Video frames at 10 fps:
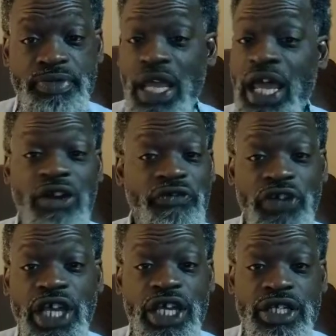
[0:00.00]

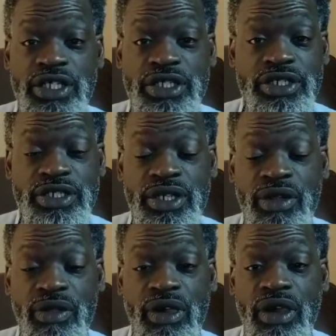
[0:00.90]
That is what
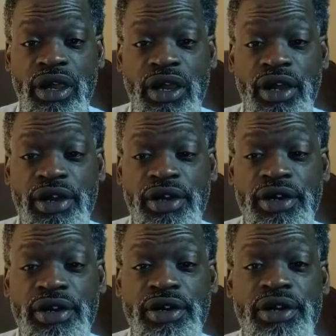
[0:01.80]
black men
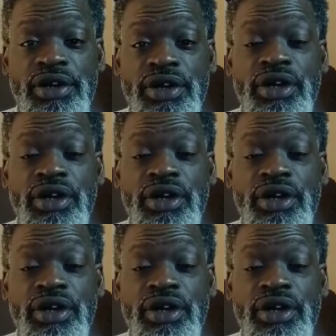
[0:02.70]
become